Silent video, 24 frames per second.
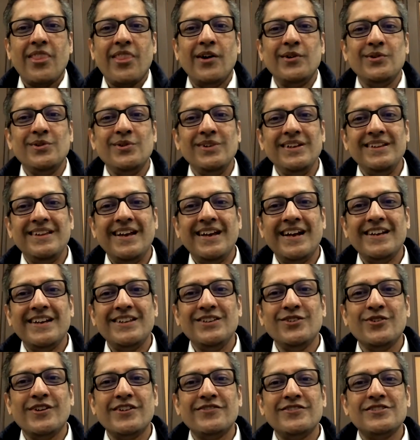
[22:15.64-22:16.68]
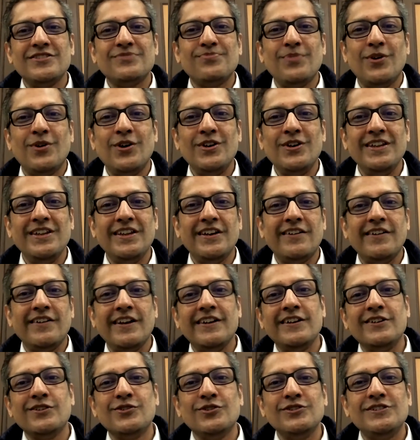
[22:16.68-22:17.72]
Not only that, you can respond there,
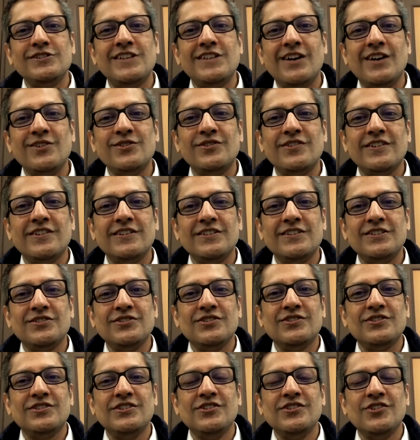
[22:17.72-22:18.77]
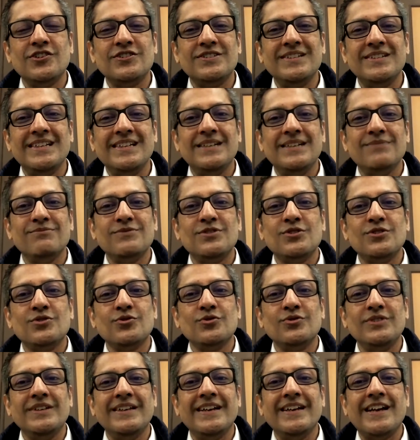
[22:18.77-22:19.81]
and it goes down to your team,
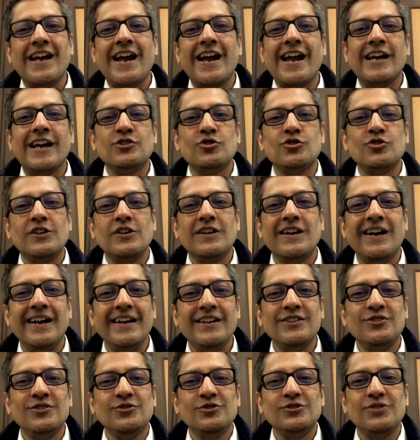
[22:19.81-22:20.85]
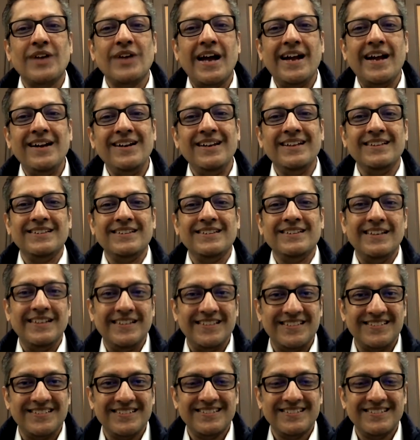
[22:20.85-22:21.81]
to the actual guy who's handling the lead.